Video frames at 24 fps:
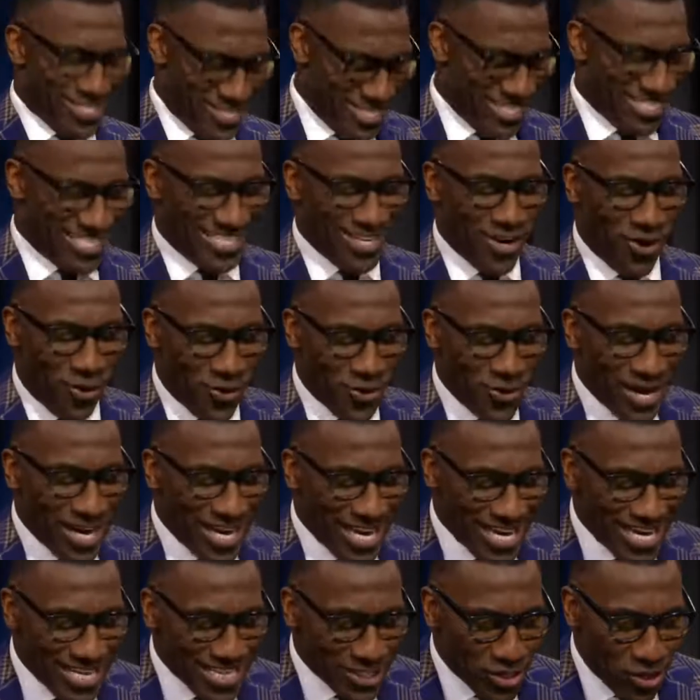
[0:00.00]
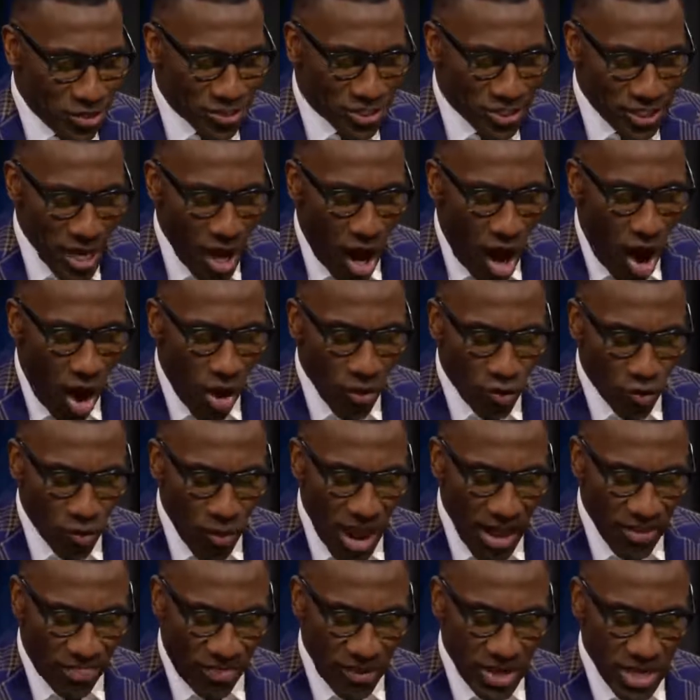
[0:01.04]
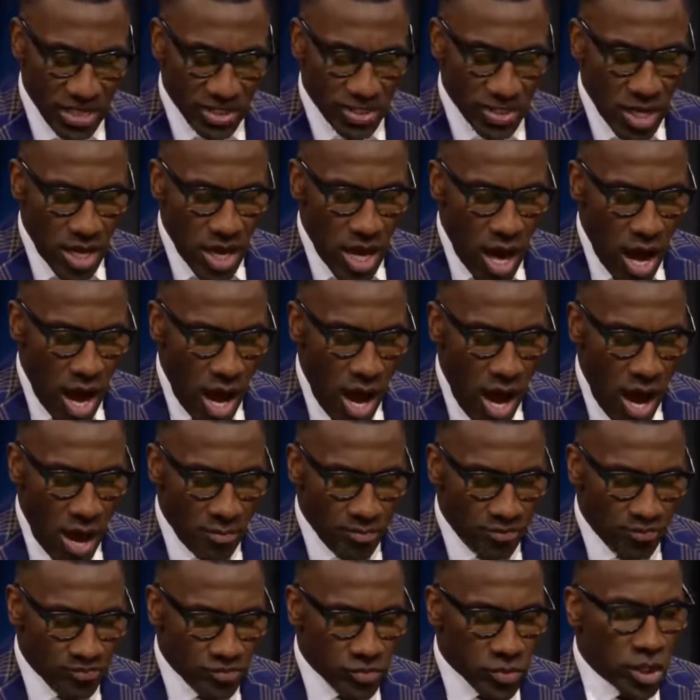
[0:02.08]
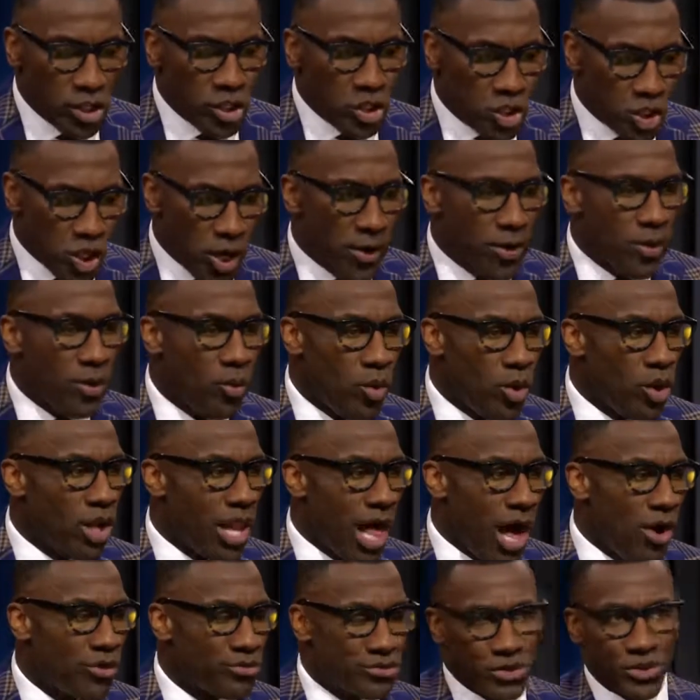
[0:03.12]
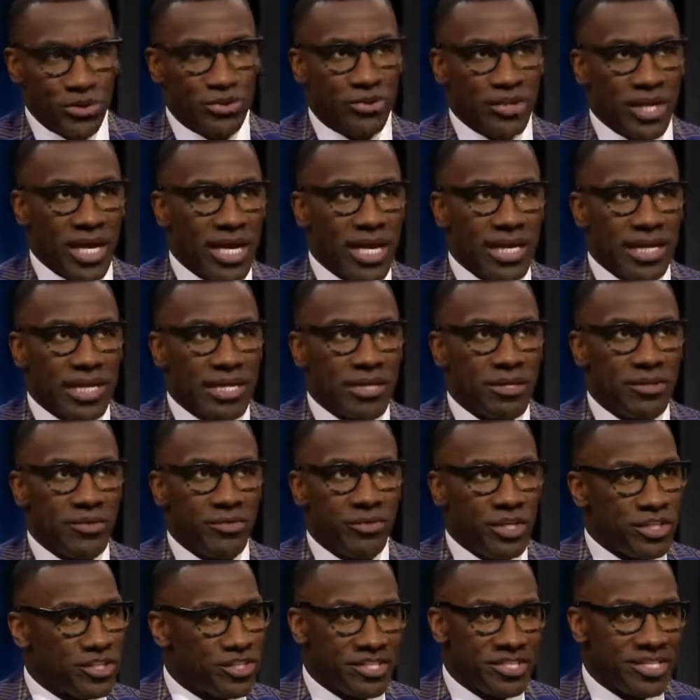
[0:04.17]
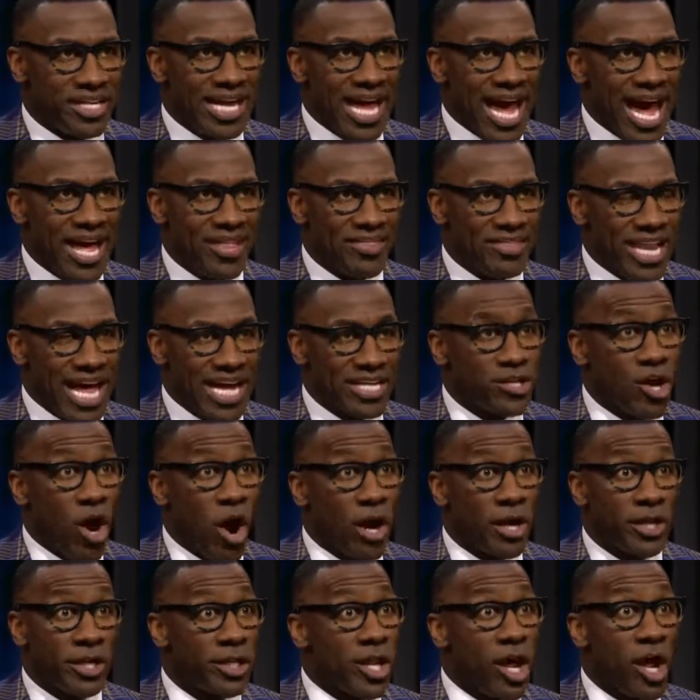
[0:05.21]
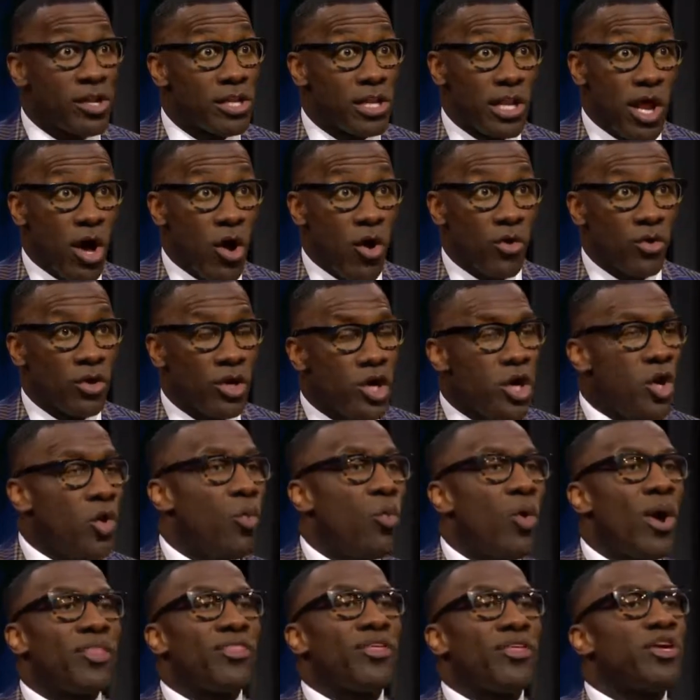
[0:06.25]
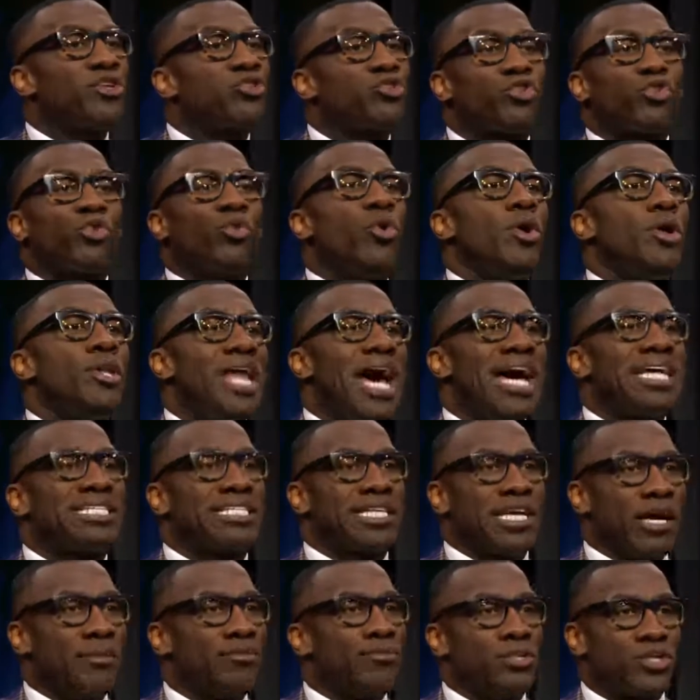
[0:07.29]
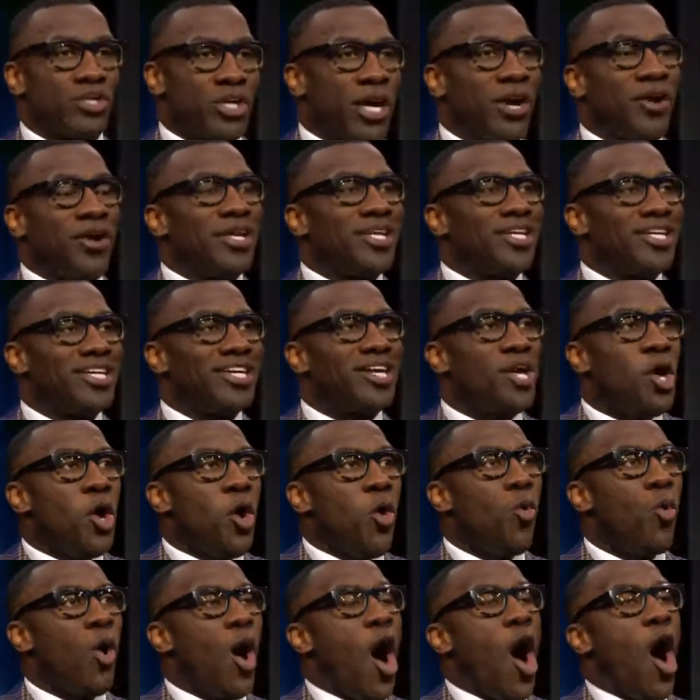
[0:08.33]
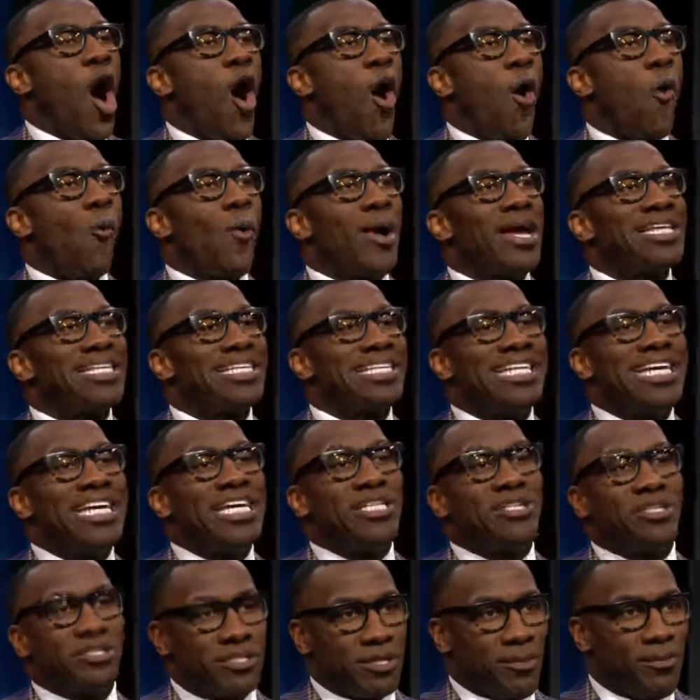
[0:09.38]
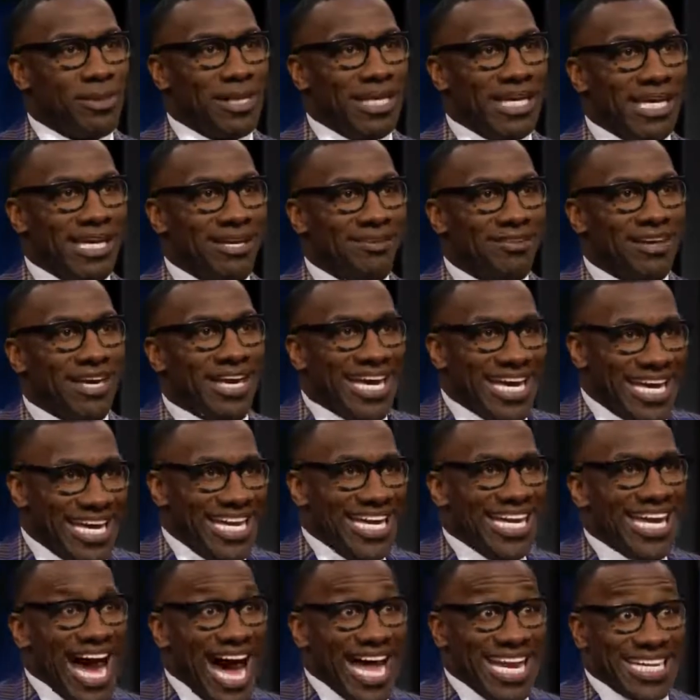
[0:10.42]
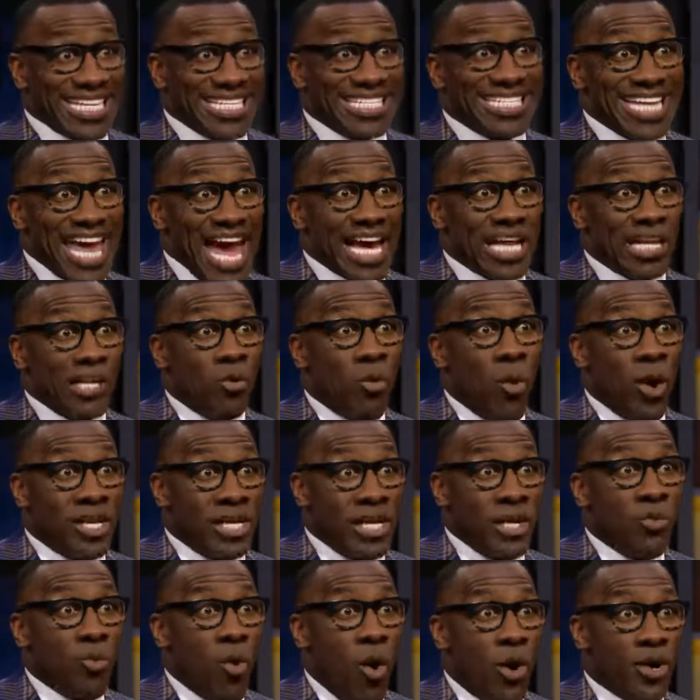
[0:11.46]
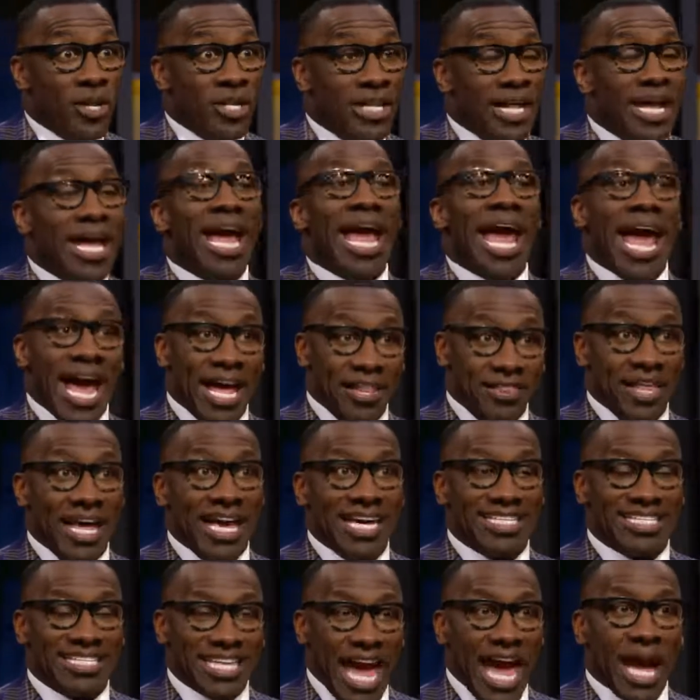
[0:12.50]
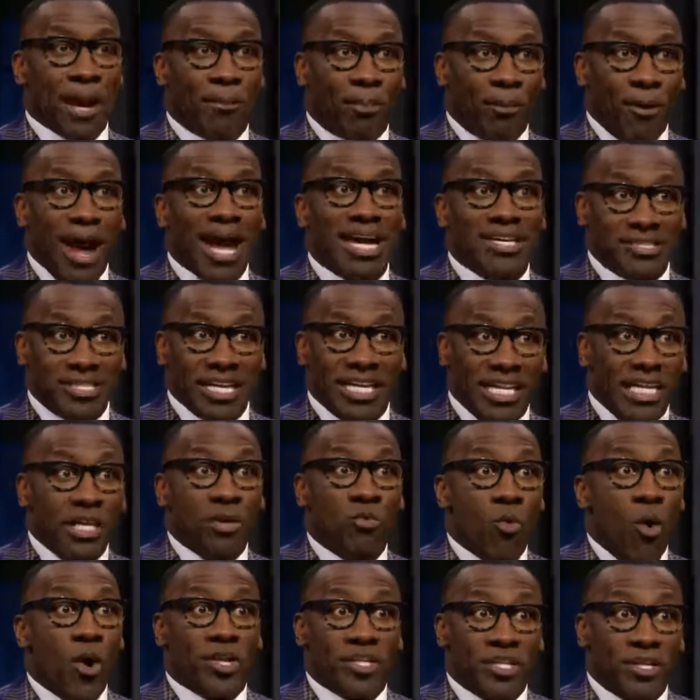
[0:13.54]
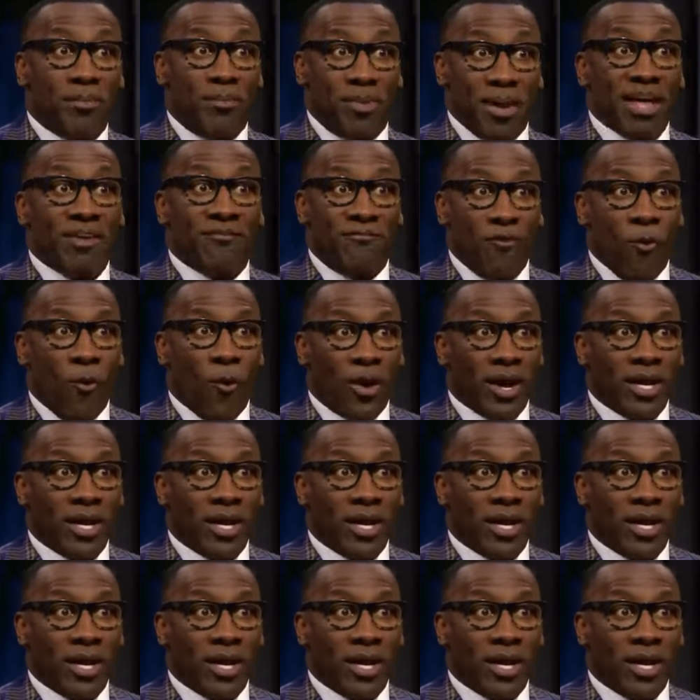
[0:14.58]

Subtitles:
So he's going to say all the right things. Jerry will also say, this is the guy that I targeted all along. Whether it's true or not, Skip, Jerry will always lead you to believe he got exactly what he wanted at the exact price that he wanted to pay for it.